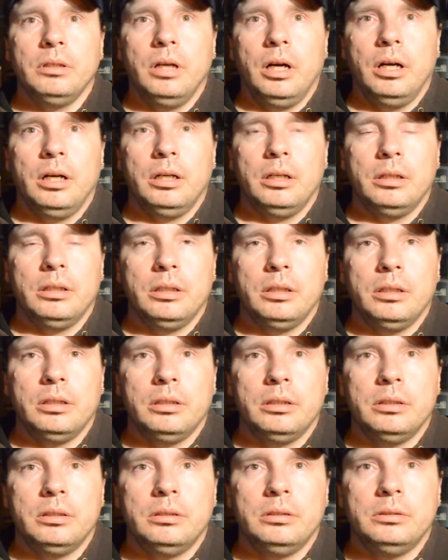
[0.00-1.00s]
Uh,
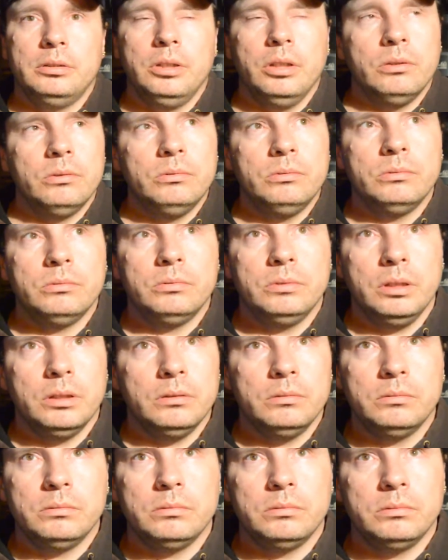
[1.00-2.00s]
no,
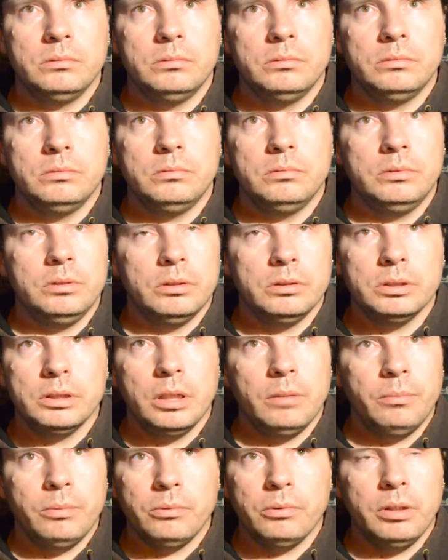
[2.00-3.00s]
no, no,
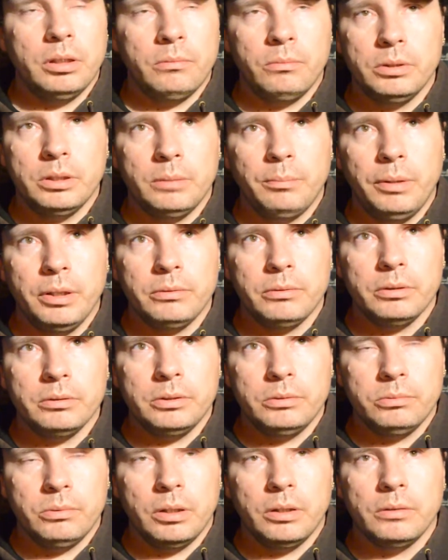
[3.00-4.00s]
slept. I went to bed around
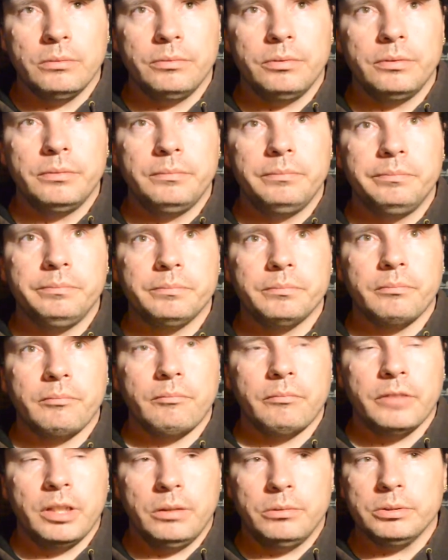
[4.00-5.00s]
12.
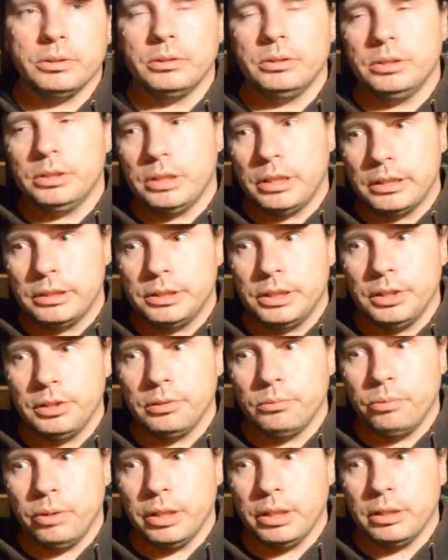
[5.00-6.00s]
I was going to consider
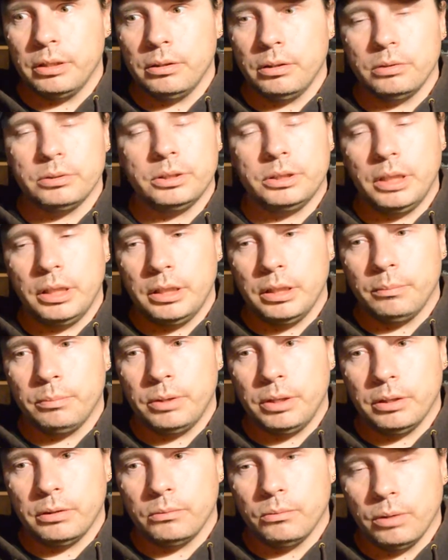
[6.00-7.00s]
waking, or uh, staying up
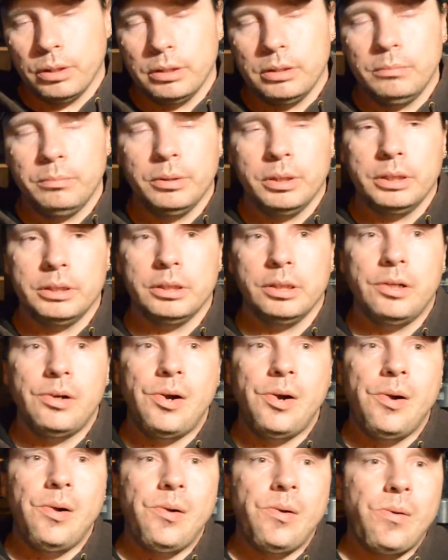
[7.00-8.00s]
till 1, but
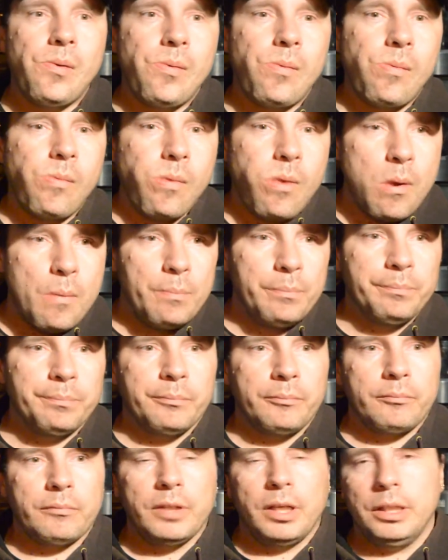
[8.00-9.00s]

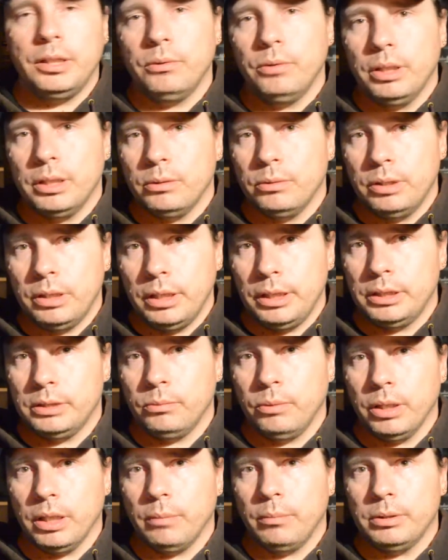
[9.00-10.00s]
I knew I had to at least
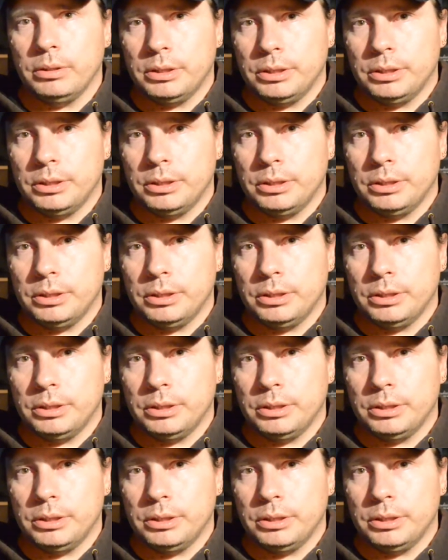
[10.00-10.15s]
wake up at